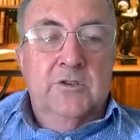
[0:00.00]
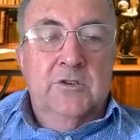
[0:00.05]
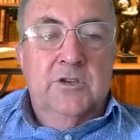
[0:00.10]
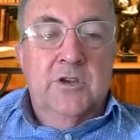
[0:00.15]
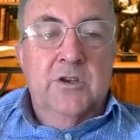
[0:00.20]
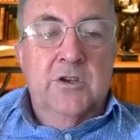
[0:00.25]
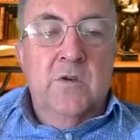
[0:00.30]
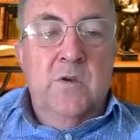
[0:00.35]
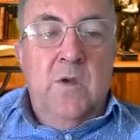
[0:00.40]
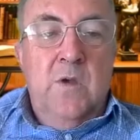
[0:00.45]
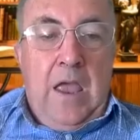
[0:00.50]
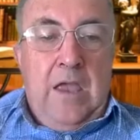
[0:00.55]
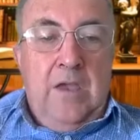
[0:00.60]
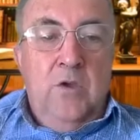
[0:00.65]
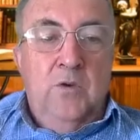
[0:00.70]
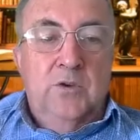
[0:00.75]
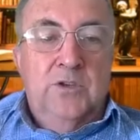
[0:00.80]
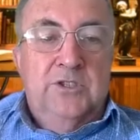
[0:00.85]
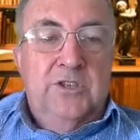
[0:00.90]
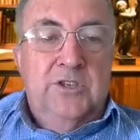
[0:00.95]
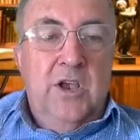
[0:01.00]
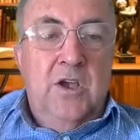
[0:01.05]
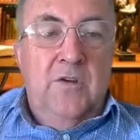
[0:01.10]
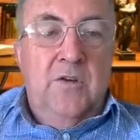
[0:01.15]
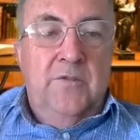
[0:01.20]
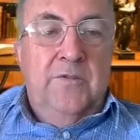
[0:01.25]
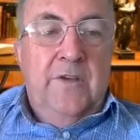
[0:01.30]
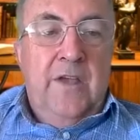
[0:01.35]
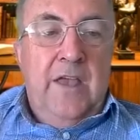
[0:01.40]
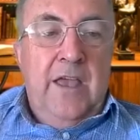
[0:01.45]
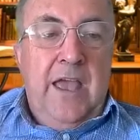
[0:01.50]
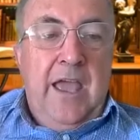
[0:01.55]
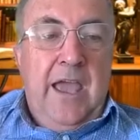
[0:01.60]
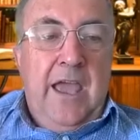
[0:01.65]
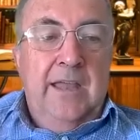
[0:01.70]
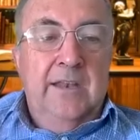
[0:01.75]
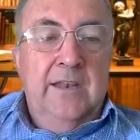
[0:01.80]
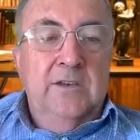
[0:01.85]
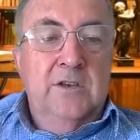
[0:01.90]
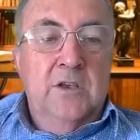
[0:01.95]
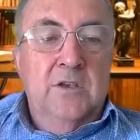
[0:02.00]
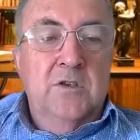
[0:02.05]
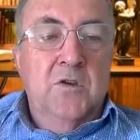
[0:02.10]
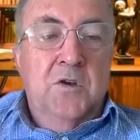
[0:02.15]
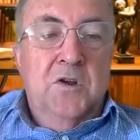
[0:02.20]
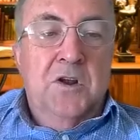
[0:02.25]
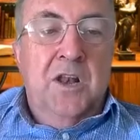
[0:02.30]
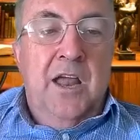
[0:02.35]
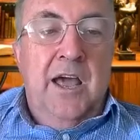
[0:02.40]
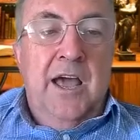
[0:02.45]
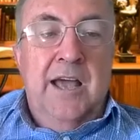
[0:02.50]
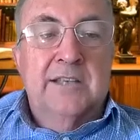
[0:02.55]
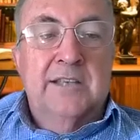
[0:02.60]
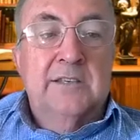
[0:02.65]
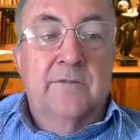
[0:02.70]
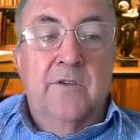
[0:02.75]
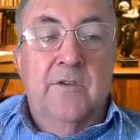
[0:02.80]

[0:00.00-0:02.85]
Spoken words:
to yourself and your class.